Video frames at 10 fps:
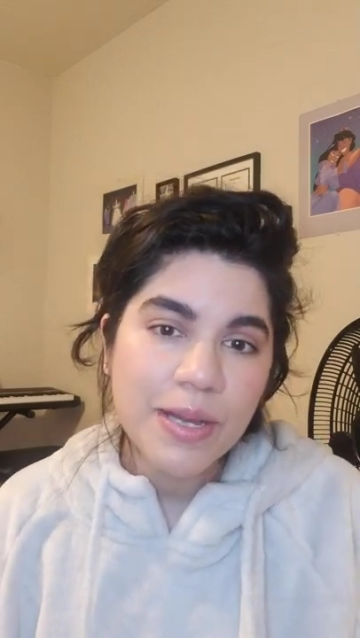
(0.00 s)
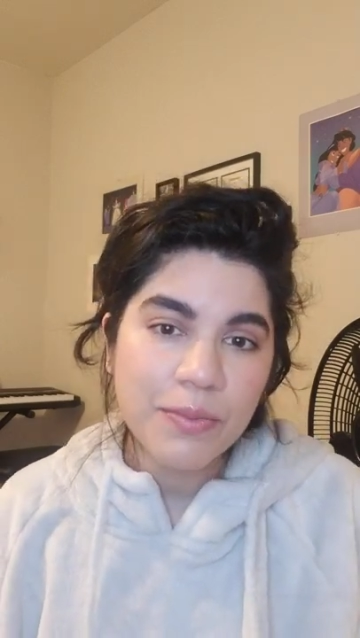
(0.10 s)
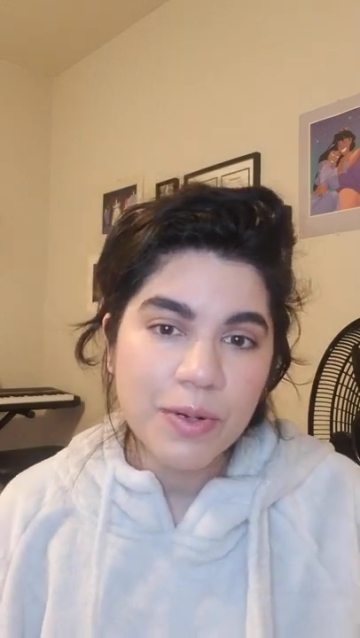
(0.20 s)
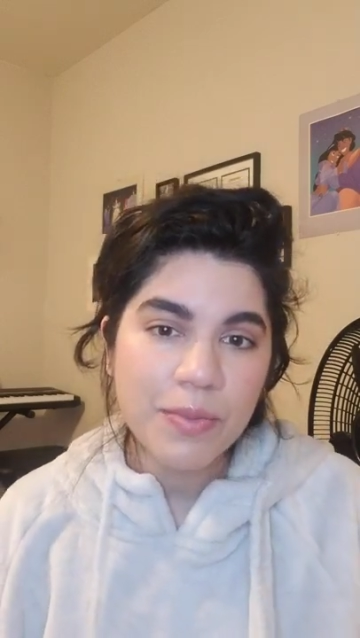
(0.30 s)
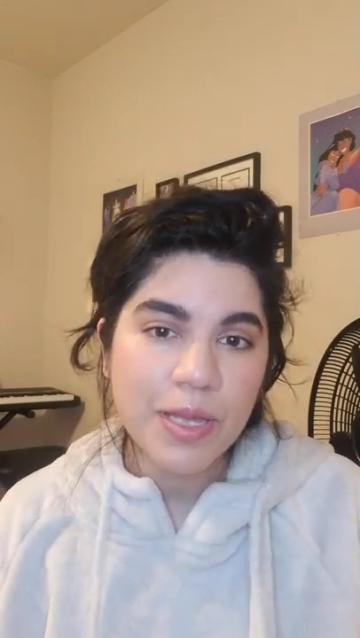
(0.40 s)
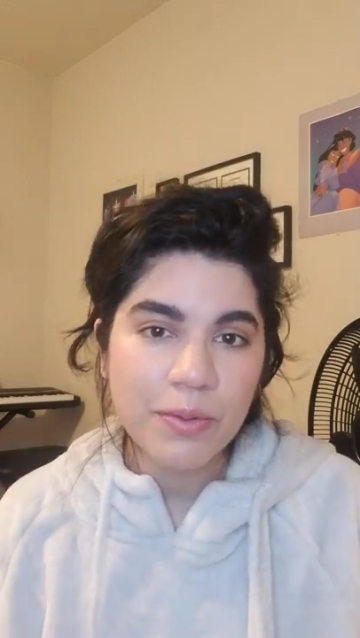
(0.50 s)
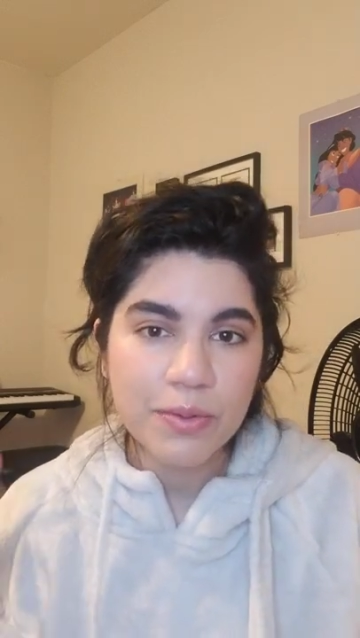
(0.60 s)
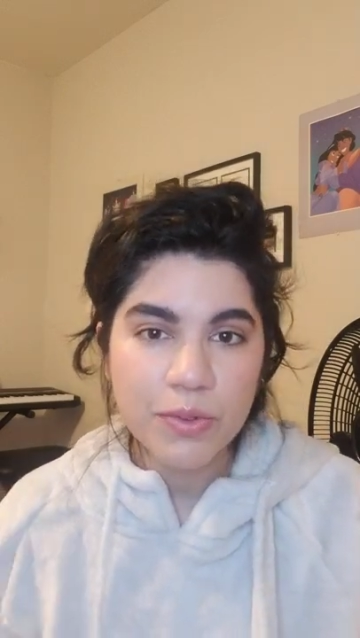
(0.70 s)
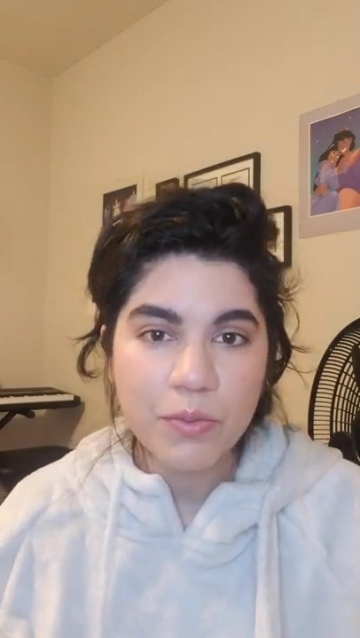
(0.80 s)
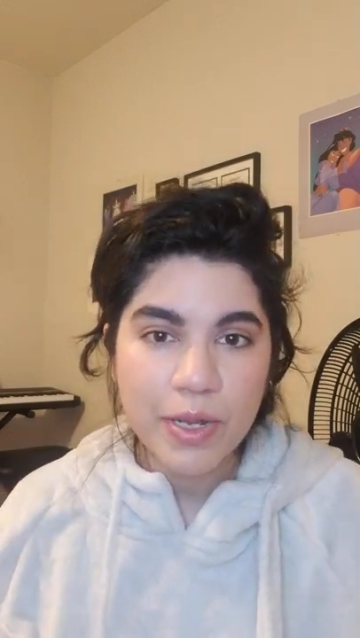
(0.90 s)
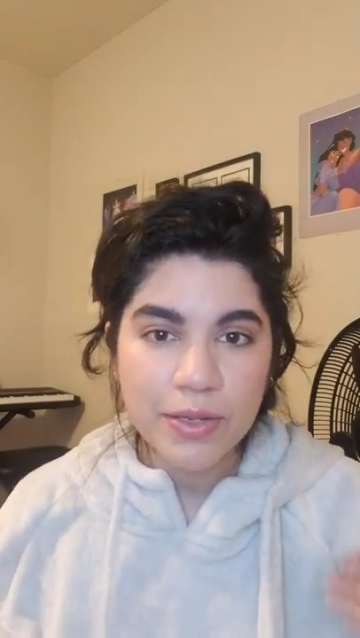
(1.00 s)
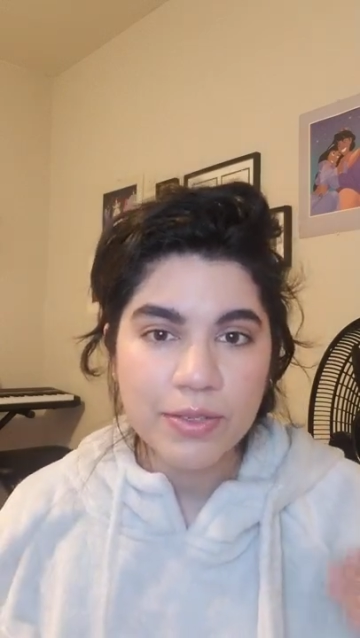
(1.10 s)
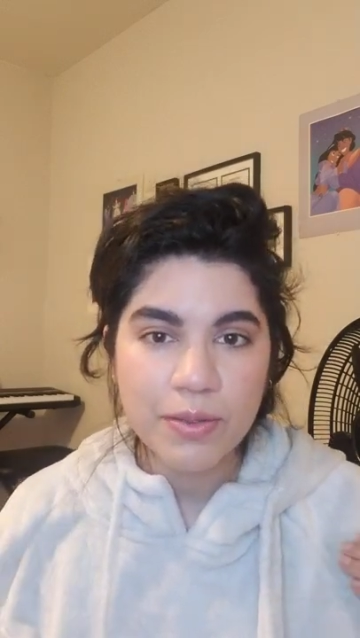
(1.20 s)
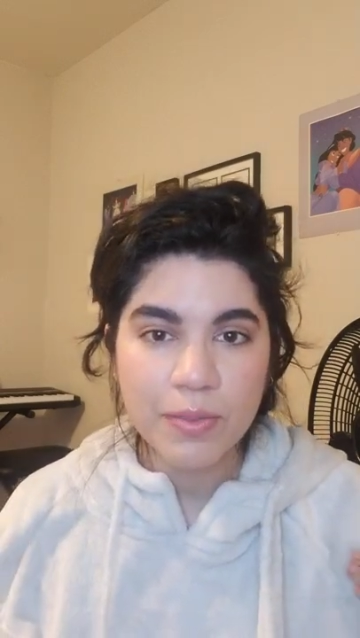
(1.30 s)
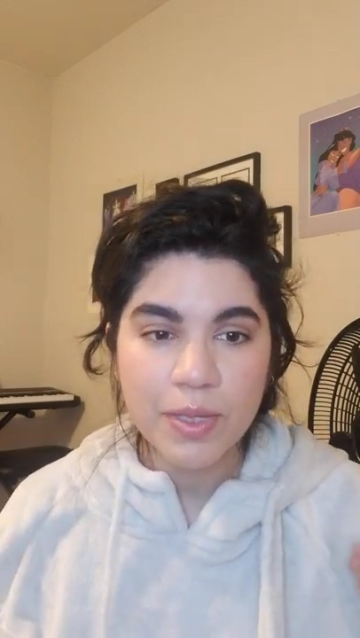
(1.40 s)
I want to be able to wear
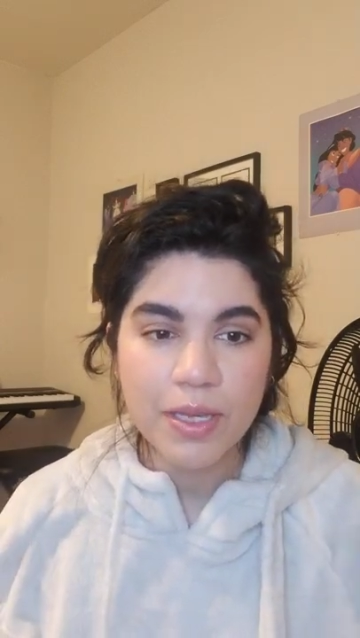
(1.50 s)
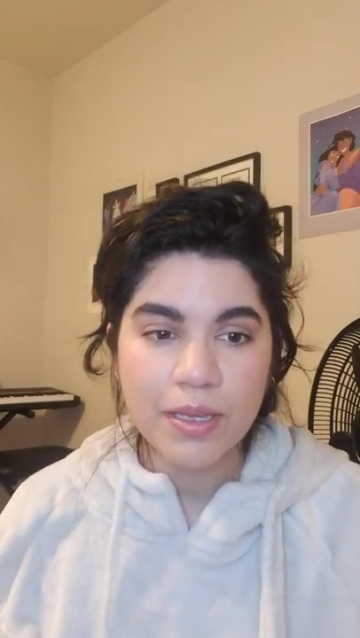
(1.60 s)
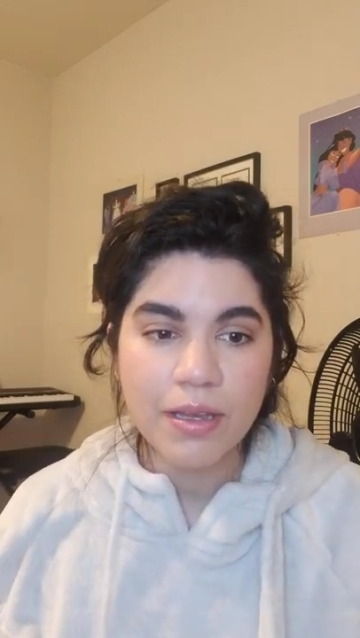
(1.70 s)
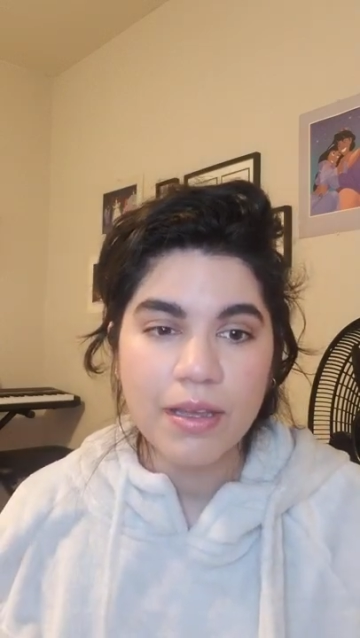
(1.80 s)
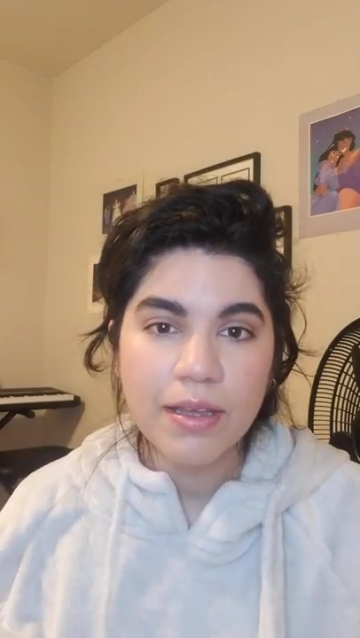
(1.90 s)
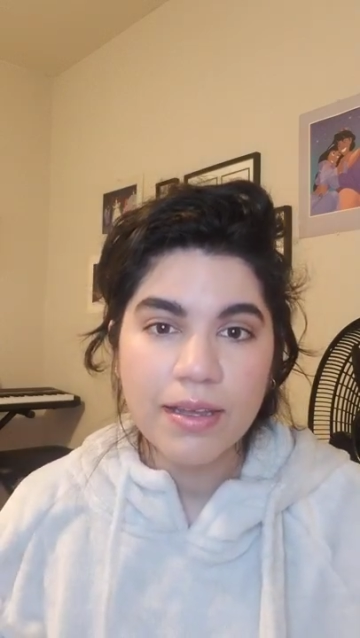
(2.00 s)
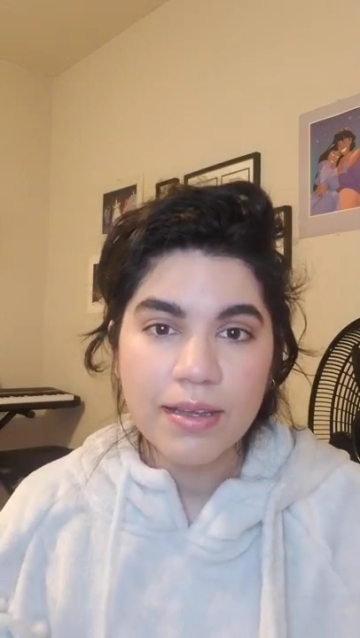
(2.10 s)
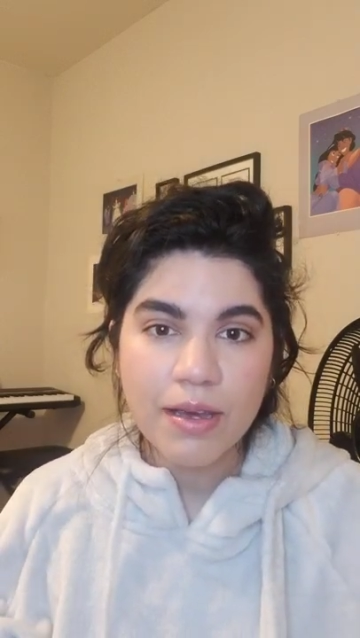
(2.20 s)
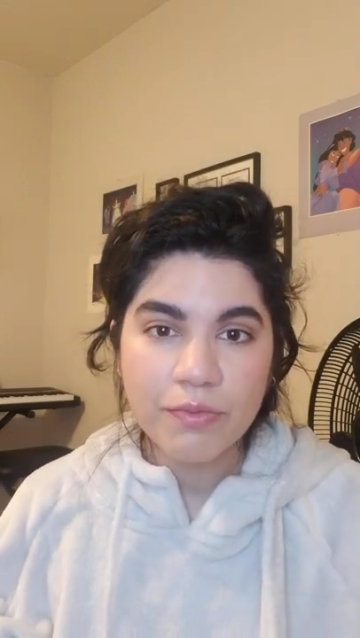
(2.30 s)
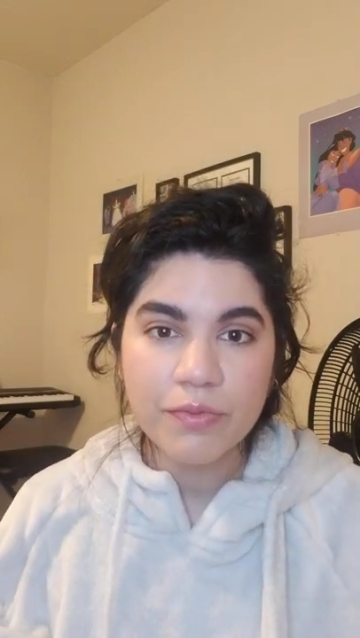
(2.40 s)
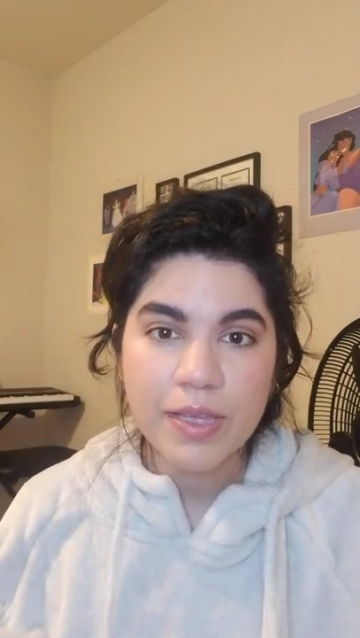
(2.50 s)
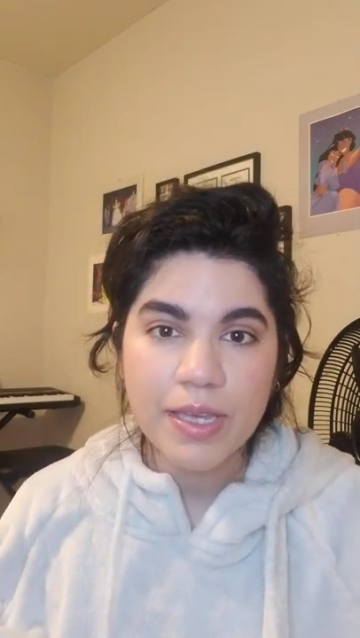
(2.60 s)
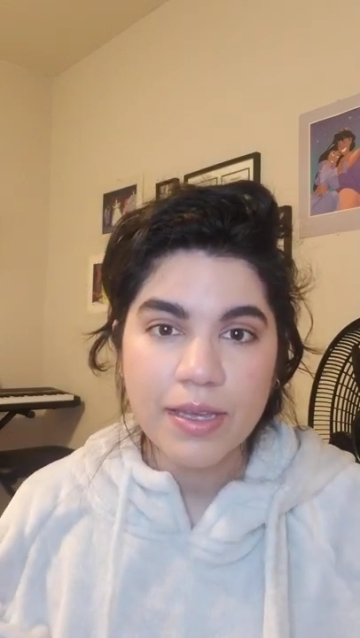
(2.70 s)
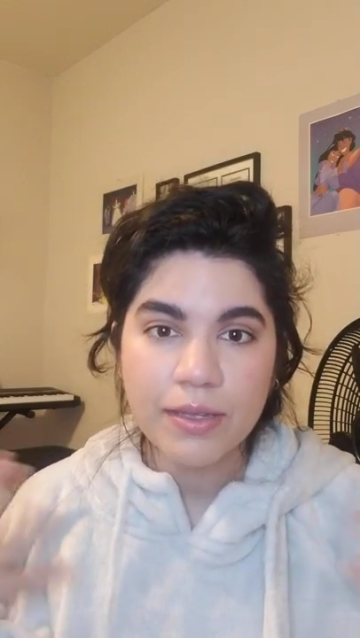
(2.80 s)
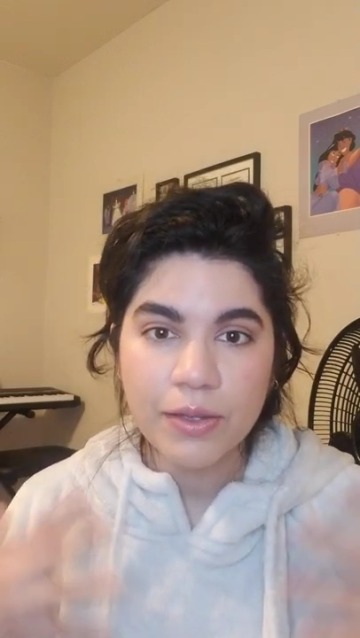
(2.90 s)
something comfy and